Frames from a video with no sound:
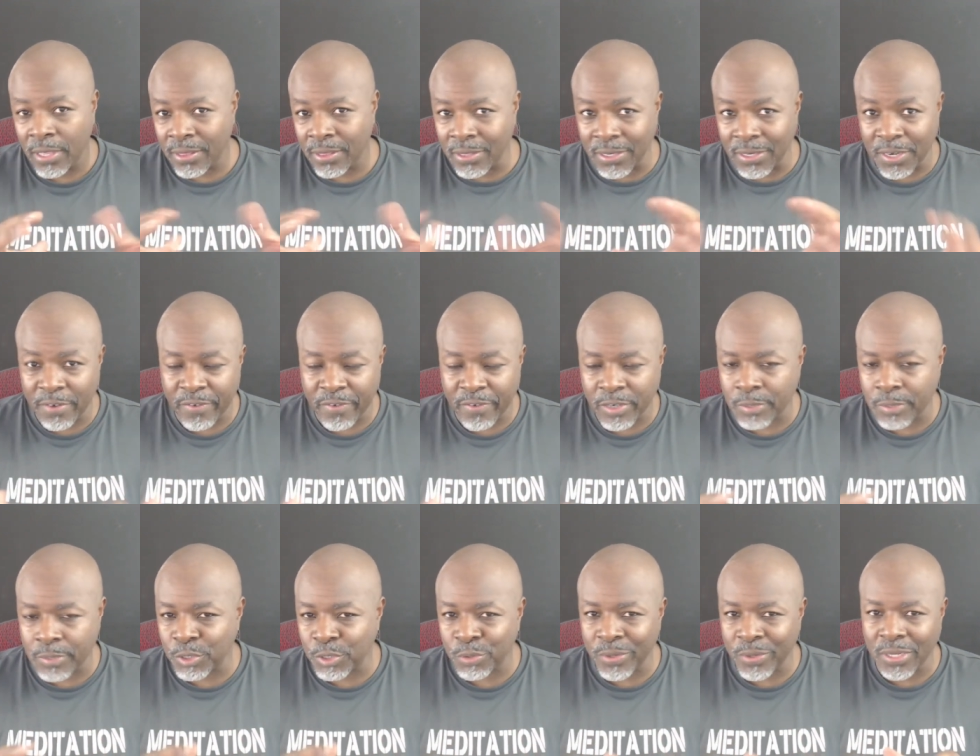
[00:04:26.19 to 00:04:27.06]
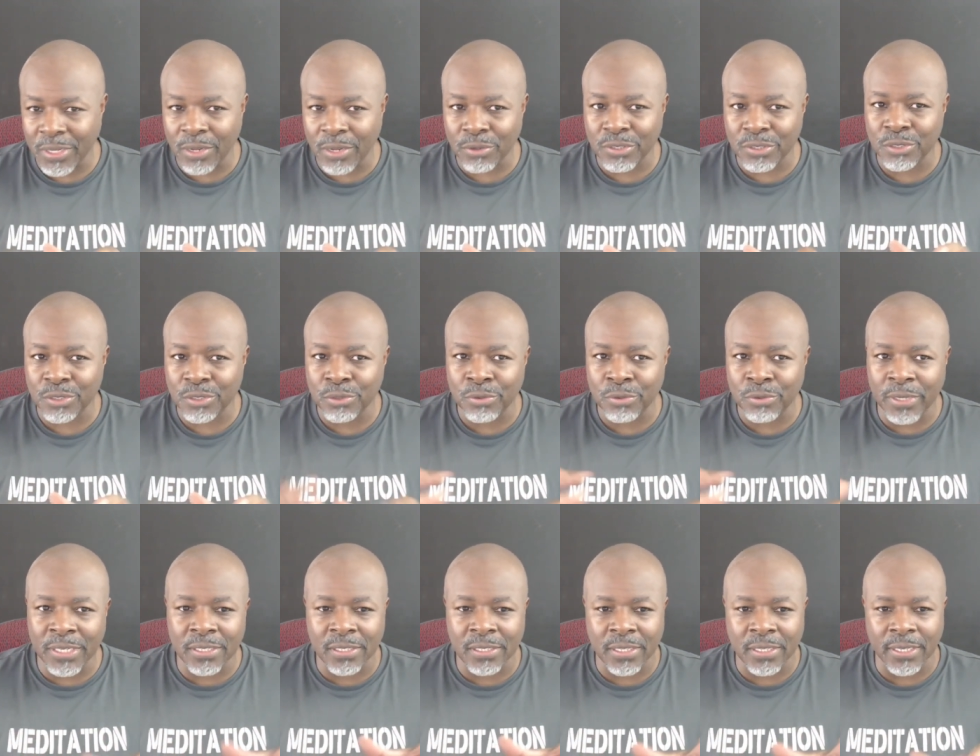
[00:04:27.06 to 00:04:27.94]
The difference between those two
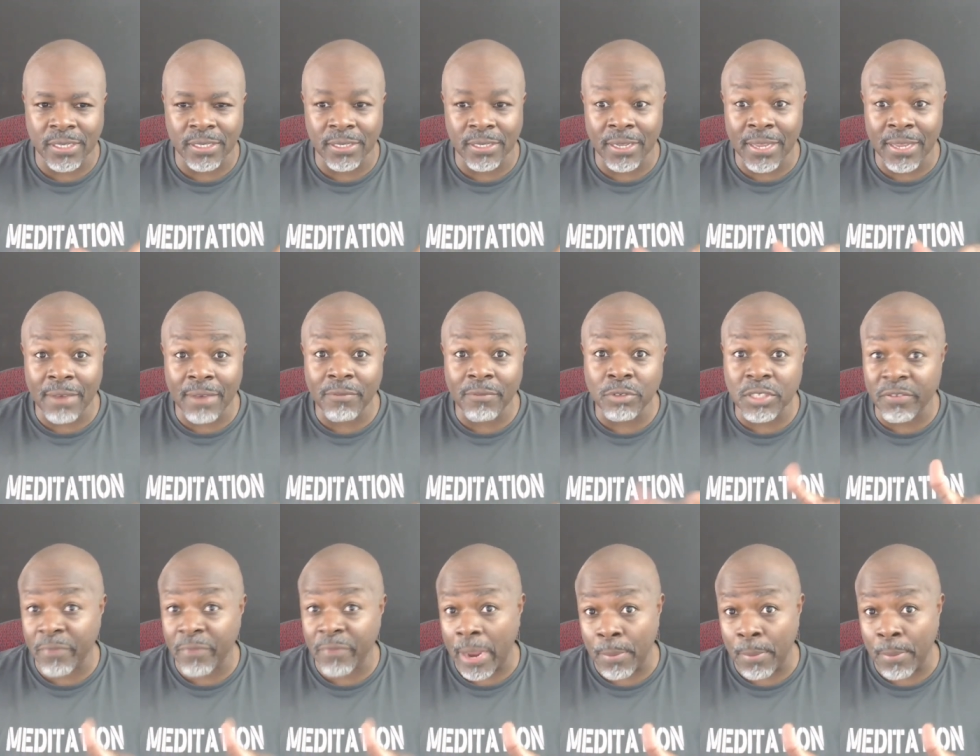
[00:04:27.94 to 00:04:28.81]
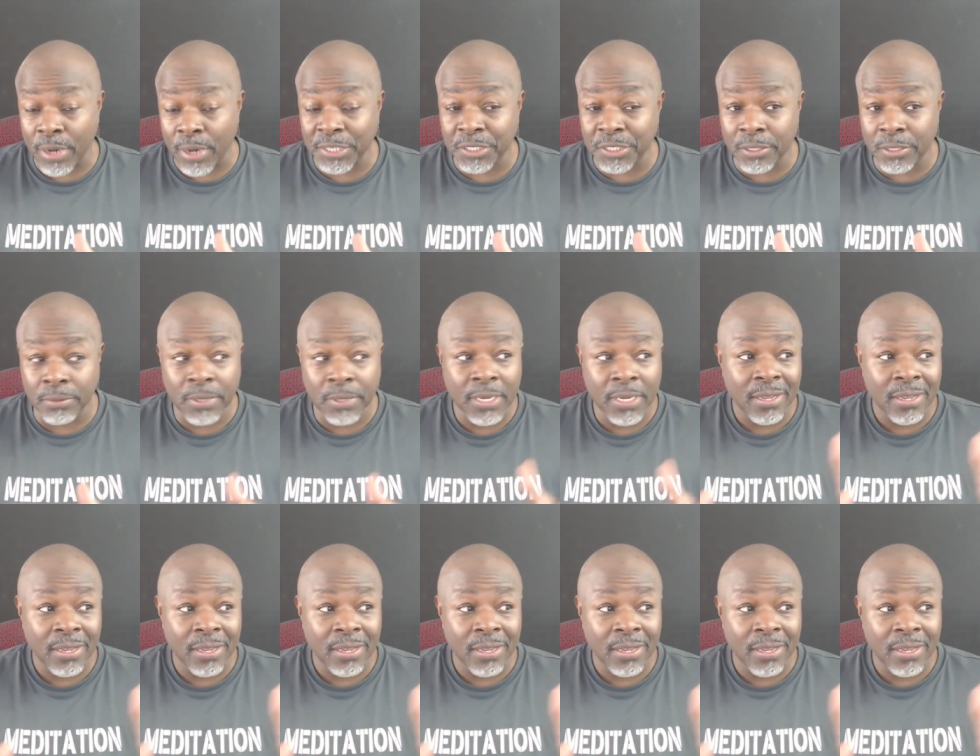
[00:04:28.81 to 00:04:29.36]
is the levels of vibration.